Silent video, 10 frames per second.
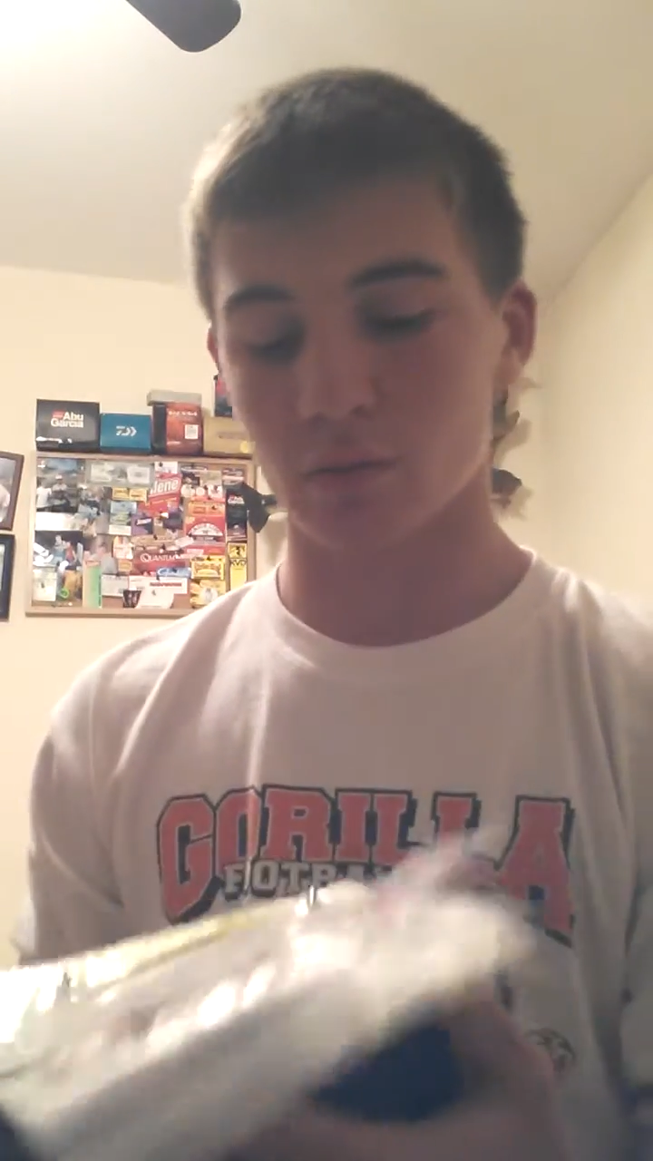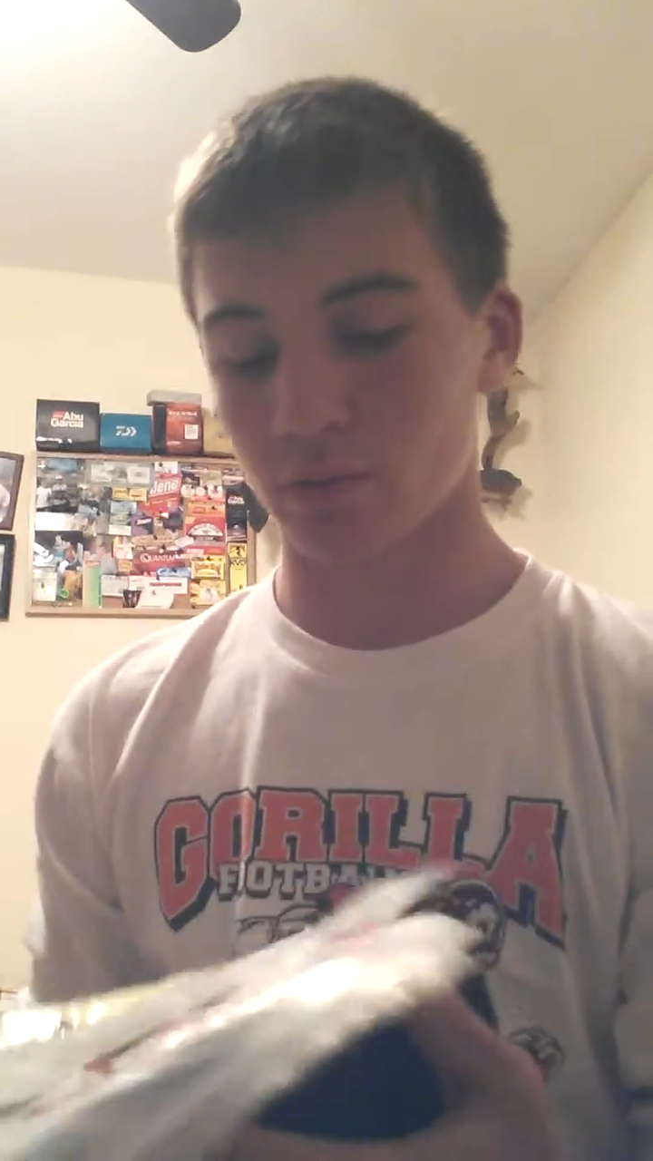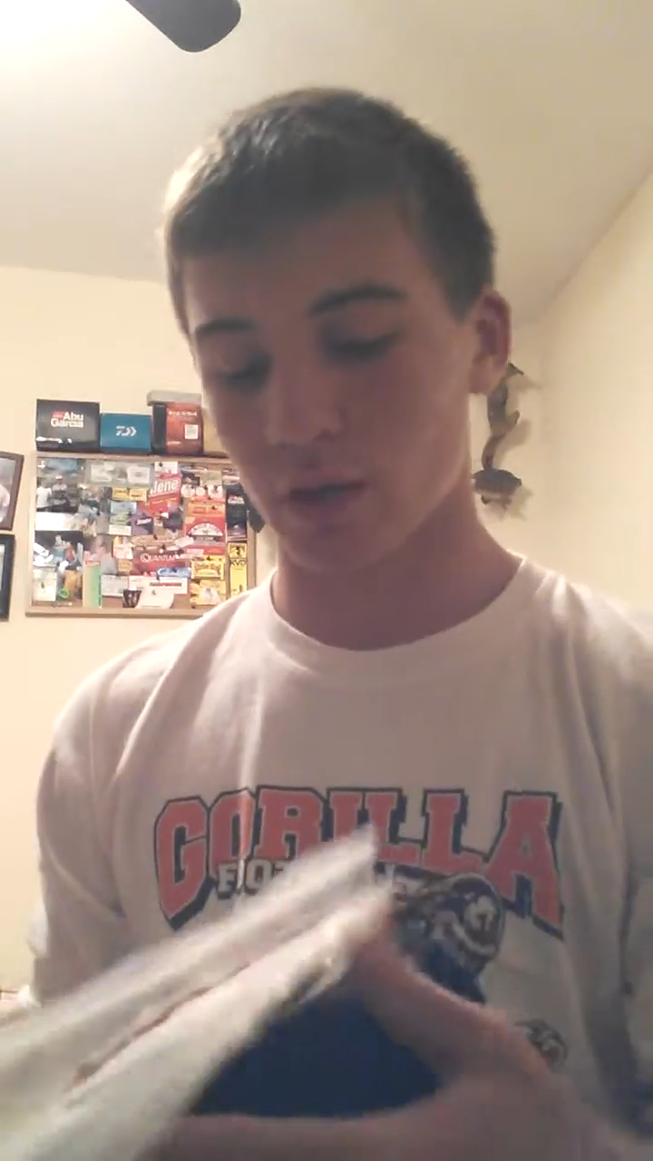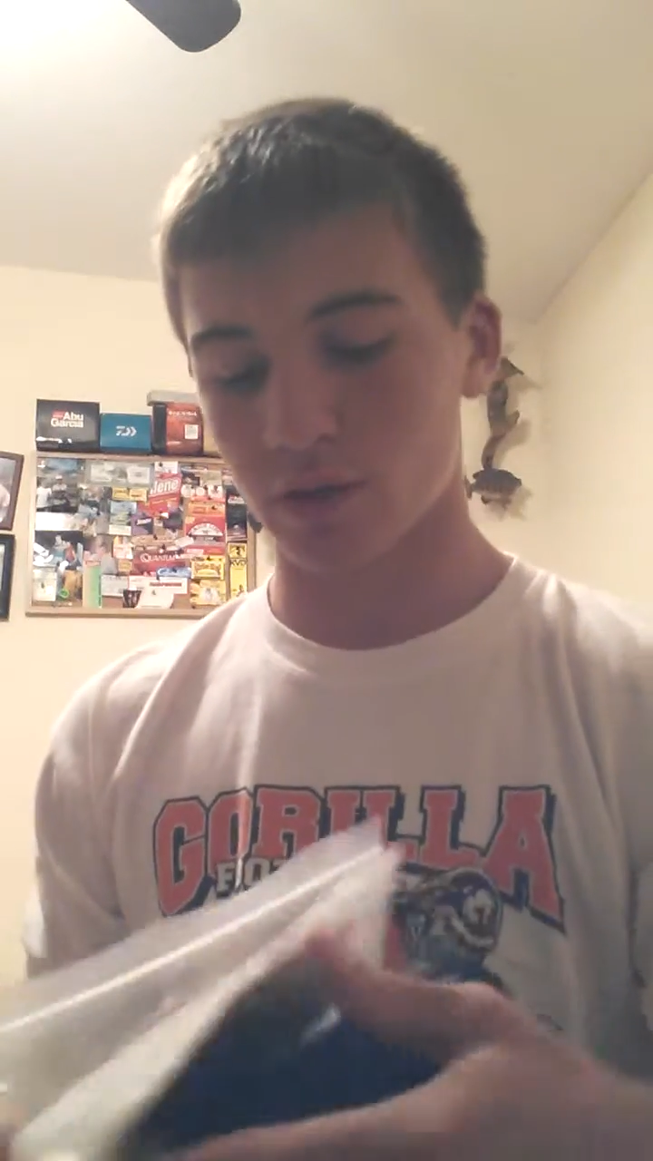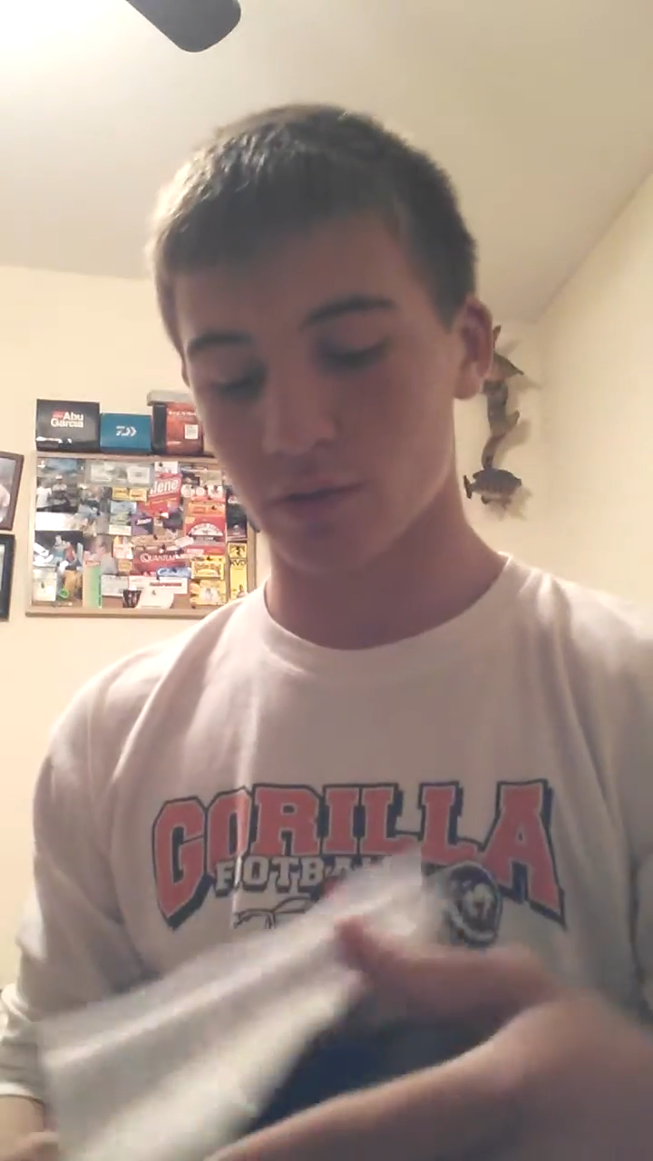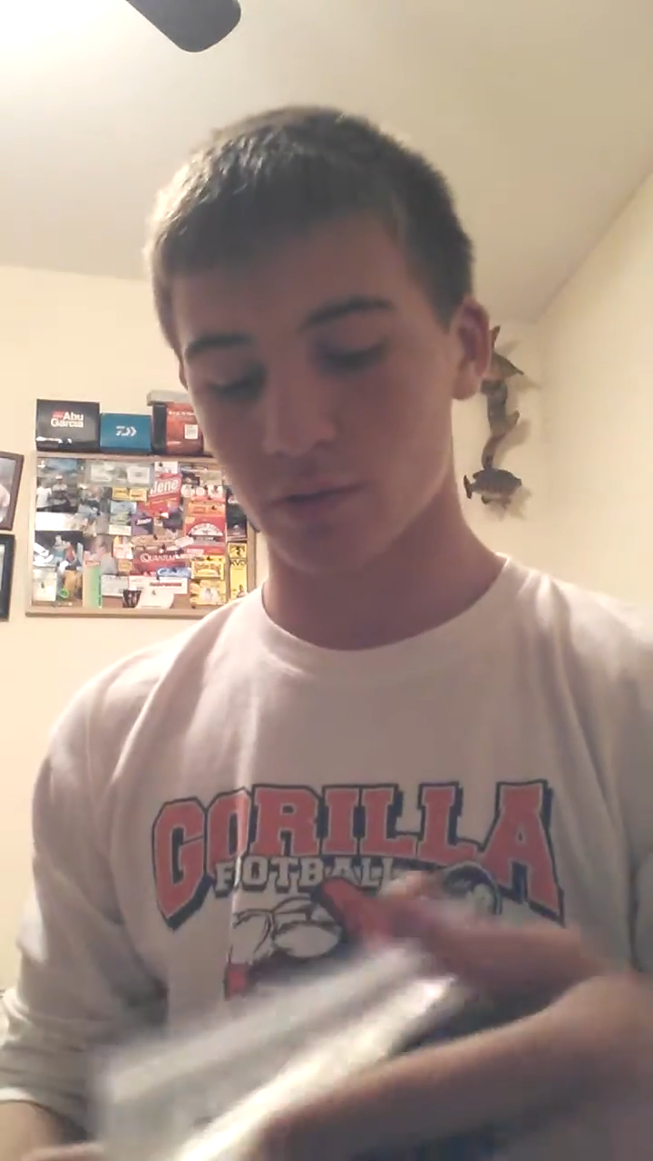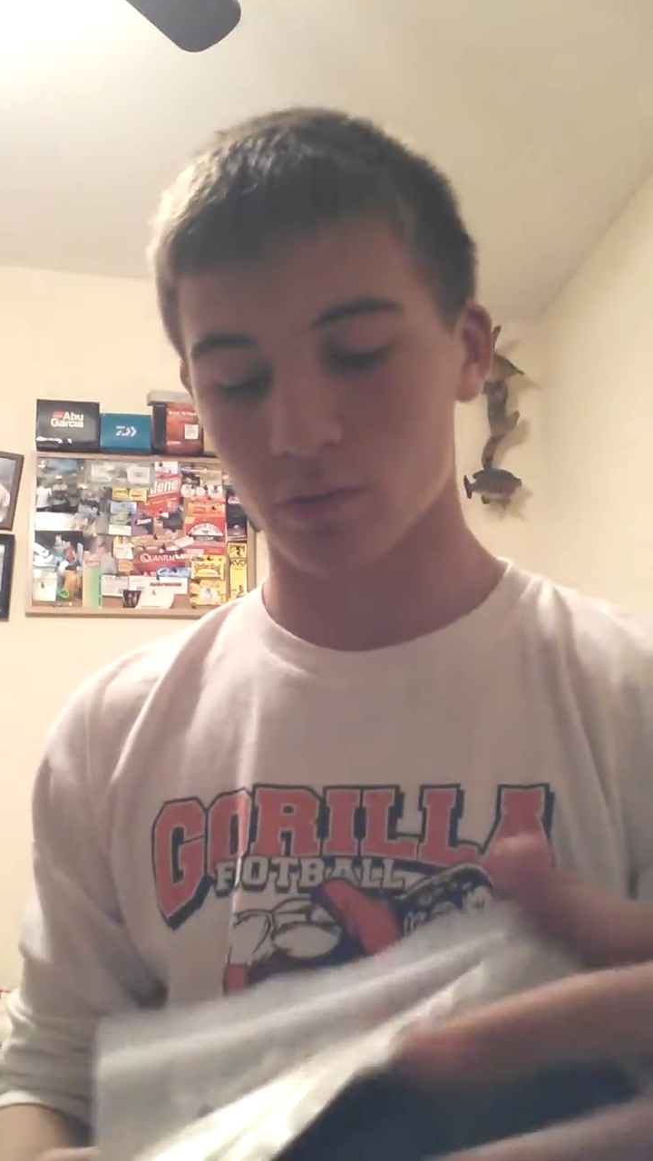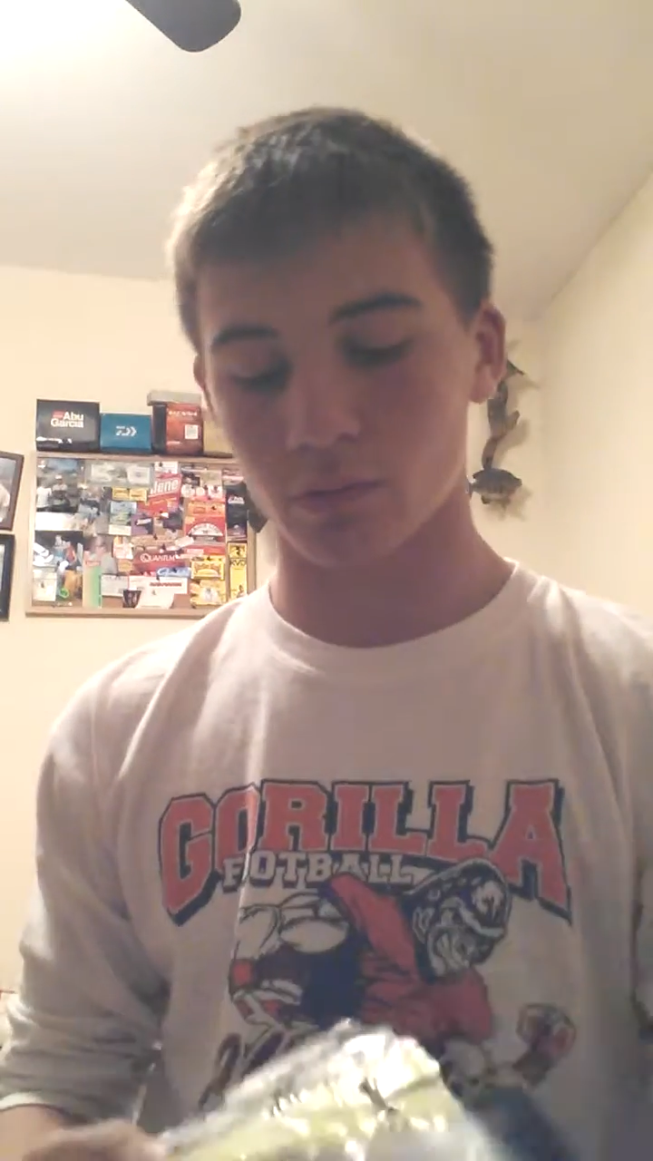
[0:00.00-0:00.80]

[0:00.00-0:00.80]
that's